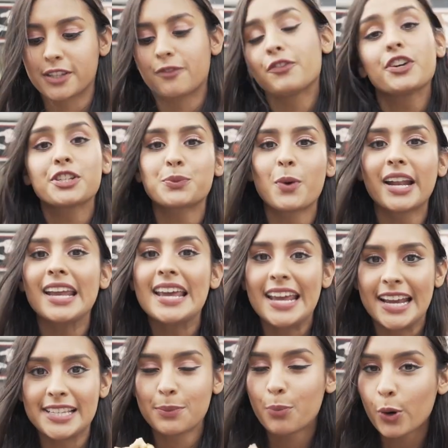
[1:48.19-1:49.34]
The first one
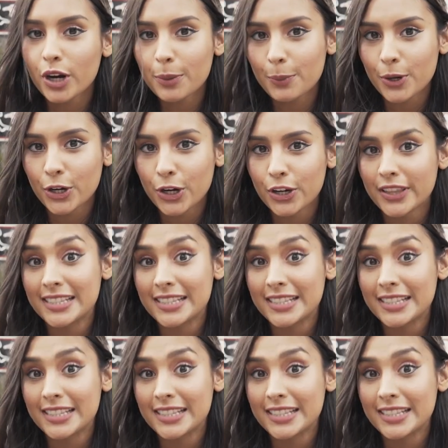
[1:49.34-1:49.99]
is the pork burger.